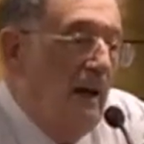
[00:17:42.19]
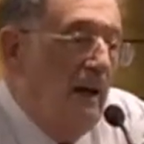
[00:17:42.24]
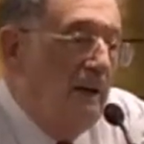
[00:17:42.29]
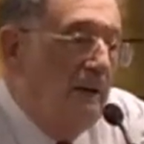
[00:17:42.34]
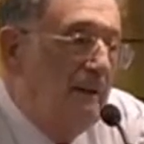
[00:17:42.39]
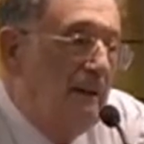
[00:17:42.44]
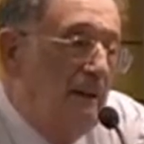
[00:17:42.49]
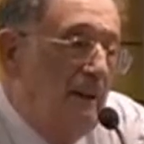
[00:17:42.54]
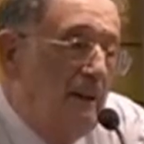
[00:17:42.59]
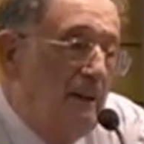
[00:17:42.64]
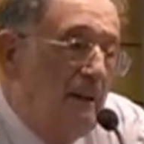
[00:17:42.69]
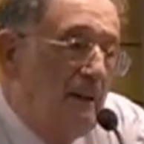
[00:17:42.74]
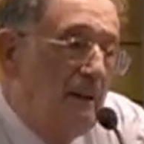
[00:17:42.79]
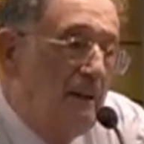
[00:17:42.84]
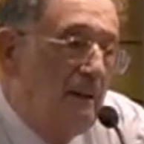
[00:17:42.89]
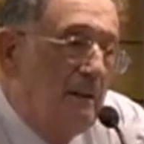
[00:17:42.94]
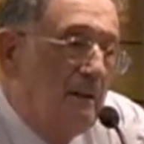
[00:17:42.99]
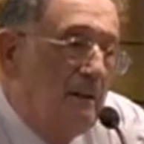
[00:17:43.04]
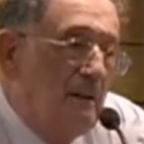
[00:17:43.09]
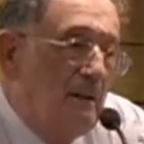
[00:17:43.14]
I
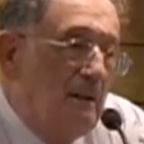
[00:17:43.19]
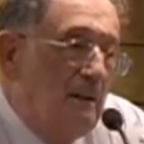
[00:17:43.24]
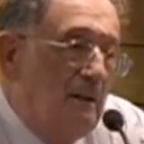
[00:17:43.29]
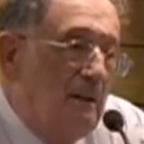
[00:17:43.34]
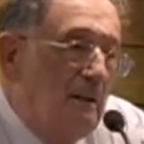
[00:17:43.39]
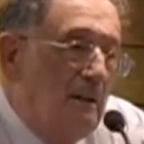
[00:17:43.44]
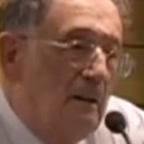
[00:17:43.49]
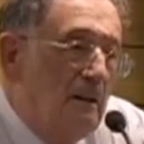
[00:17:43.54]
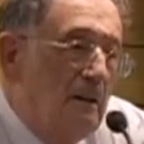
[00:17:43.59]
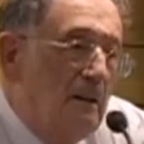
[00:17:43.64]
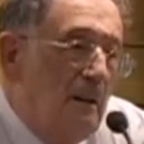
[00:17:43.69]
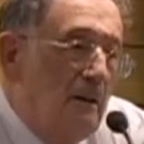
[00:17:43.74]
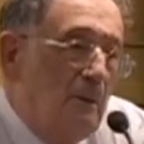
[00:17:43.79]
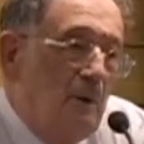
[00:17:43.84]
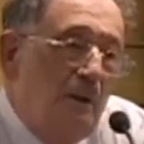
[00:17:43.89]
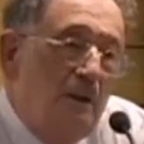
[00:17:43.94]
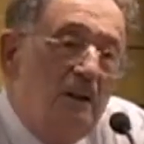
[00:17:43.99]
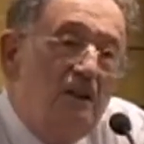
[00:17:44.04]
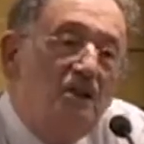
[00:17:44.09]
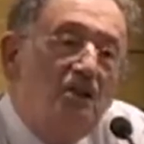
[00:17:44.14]
think that
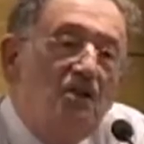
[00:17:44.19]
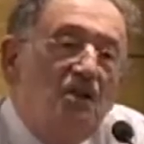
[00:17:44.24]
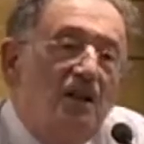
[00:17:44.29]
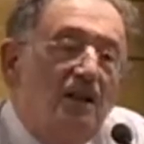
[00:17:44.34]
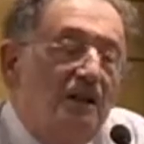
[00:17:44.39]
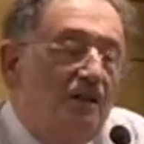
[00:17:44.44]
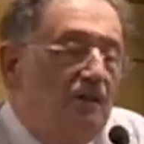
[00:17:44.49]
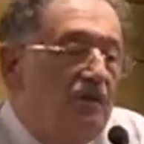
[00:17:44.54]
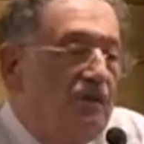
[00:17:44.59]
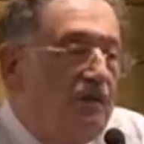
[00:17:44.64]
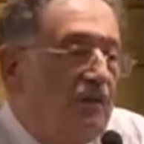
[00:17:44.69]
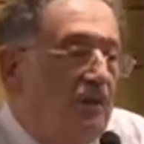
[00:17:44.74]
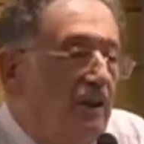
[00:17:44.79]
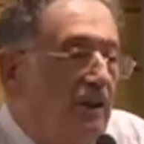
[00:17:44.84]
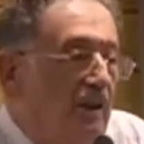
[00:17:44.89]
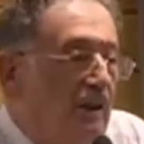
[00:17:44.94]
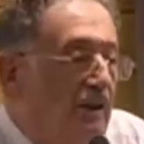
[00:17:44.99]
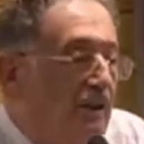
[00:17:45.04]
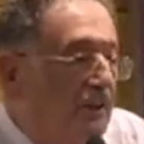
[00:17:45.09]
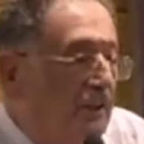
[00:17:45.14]
what it says
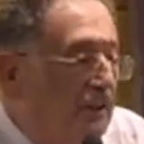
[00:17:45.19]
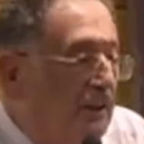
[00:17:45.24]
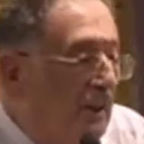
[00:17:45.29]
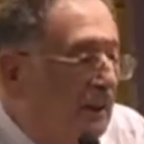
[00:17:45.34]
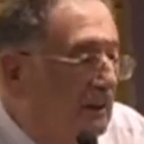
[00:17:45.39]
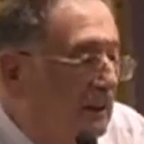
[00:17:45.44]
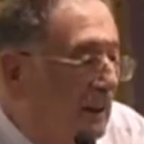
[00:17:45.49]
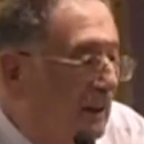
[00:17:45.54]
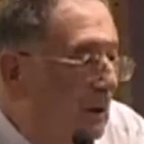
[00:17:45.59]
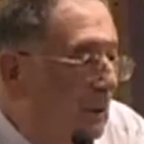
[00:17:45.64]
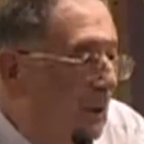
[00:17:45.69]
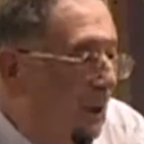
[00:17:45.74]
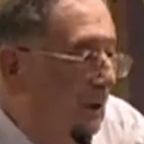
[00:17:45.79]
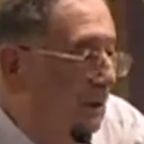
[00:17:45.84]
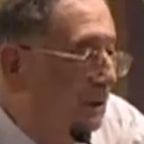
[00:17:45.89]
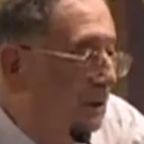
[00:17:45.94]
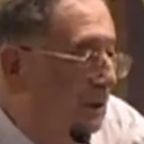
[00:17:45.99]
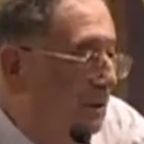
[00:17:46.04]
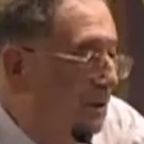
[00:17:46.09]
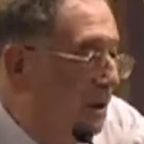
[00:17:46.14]
is that they
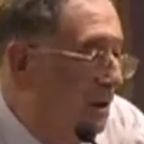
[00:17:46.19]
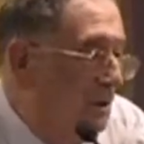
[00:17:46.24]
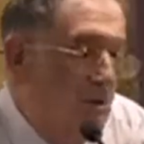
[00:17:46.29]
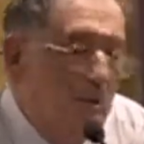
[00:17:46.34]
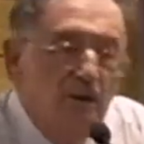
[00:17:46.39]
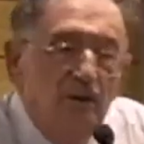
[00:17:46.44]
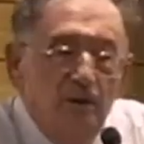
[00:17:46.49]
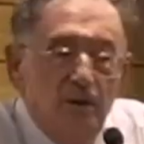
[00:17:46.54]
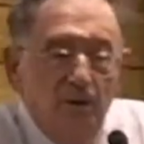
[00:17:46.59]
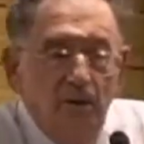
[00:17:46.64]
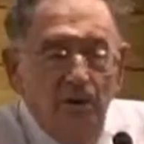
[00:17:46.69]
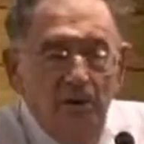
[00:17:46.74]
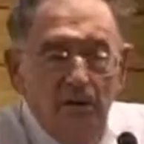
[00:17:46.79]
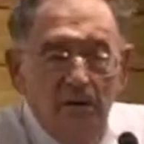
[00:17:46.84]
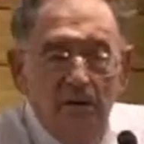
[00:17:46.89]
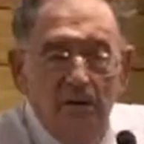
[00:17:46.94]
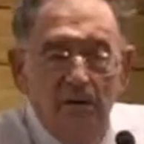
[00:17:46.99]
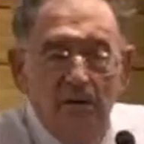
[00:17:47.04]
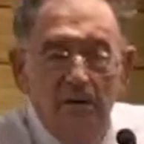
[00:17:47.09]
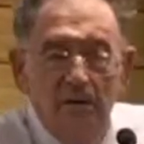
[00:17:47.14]
want to conquer the
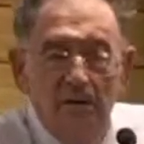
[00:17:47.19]
world